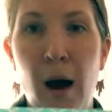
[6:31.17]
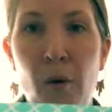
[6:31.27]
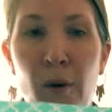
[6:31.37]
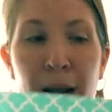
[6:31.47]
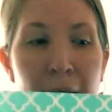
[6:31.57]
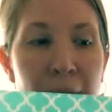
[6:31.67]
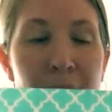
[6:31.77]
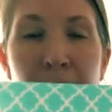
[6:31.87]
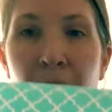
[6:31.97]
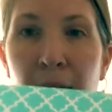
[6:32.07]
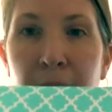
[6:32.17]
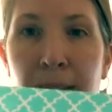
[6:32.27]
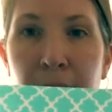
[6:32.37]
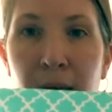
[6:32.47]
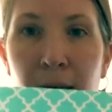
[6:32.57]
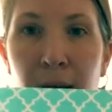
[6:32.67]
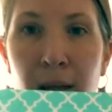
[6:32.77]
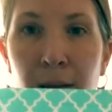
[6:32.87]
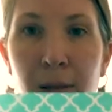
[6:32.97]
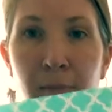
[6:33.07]
when I cut
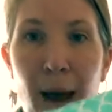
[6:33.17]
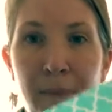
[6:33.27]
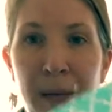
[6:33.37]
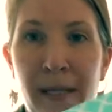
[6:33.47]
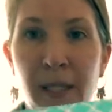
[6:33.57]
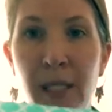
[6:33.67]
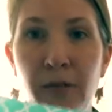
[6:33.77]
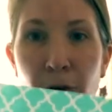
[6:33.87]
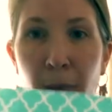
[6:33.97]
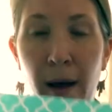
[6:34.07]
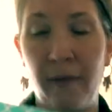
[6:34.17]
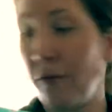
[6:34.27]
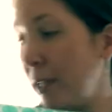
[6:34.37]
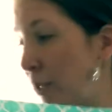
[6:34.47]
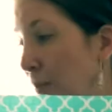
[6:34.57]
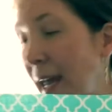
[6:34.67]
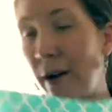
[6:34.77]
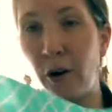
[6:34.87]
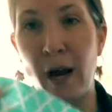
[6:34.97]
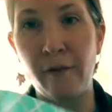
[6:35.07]
my pieces for this
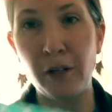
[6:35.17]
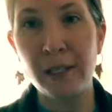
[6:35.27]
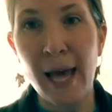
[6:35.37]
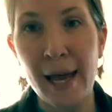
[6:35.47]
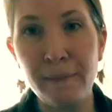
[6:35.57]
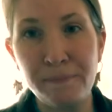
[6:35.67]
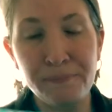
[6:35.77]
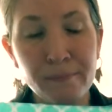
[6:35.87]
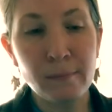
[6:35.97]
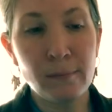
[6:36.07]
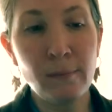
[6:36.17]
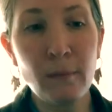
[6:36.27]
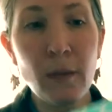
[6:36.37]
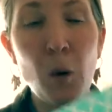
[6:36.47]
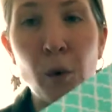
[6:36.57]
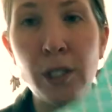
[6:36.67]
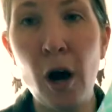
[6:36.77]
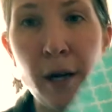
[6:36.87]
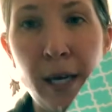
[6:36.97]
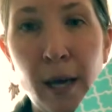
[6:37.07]
planner cover set, we're
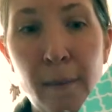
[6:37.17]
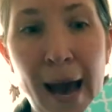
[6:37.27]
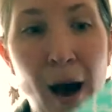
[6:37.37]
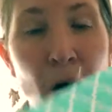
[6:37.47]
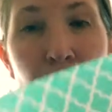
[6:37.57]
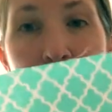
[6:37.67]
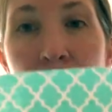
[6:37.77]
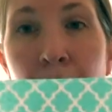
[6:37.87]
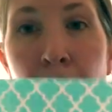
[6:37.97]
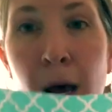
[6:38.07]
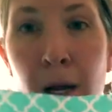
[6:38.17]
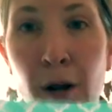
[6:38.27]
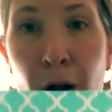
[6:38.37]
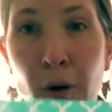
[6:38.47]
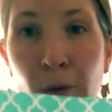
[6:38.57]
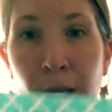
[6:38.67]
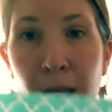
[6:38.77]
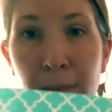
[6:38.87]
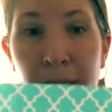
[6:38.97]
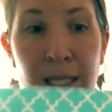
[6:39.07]
talking about not only
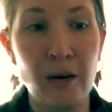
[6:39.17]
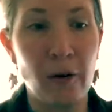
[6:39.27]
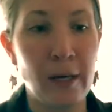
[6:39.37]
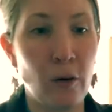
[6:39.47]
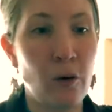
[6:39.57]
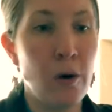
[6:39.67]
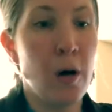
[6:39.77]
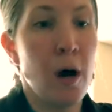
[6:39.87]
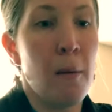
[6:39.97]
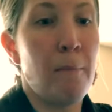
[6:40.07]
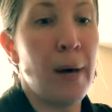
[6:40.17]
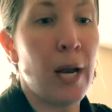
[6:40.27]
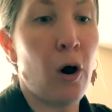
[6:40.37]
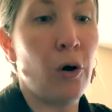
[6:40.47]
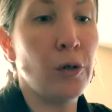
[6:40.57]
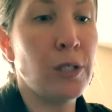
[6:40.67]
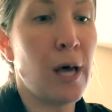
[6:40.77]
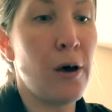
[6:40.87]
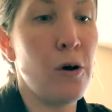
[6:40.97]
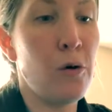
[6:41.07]
the material, but
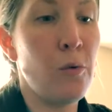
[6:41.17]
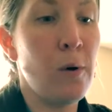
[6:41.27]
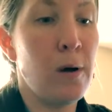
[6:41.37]
also